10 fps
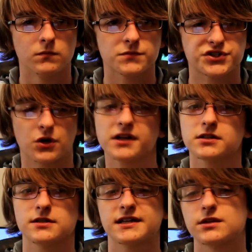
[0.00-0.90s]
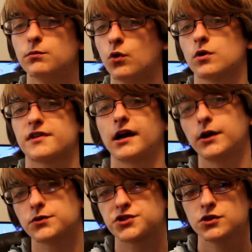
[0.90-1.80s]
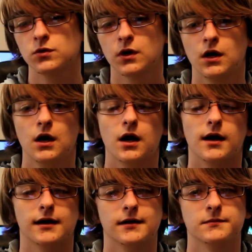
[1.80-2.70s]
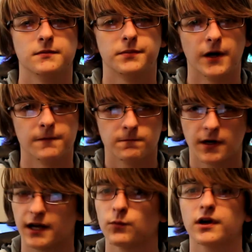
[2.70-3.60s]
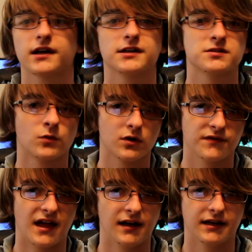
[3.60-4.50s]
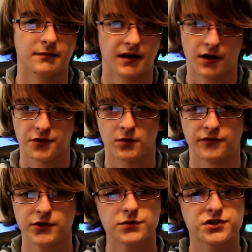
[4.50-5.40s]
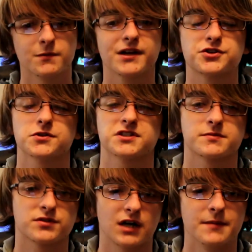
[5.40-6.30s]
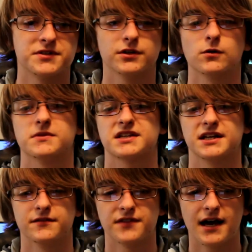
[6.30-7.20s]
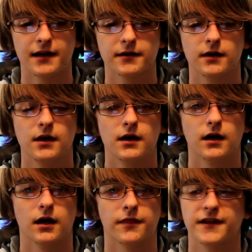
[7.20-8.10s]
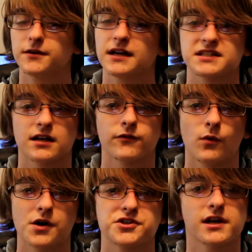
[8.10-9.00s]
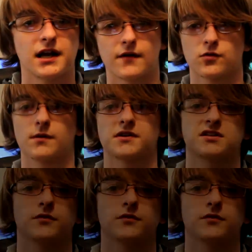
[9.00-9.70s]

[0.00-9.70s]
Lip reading: starting to like them more than I used to, but again, we'll get into more of that in my other reviews, so make sure and subscribe so you don't miss any of that. Thank you guys again for watching, and have a great rest of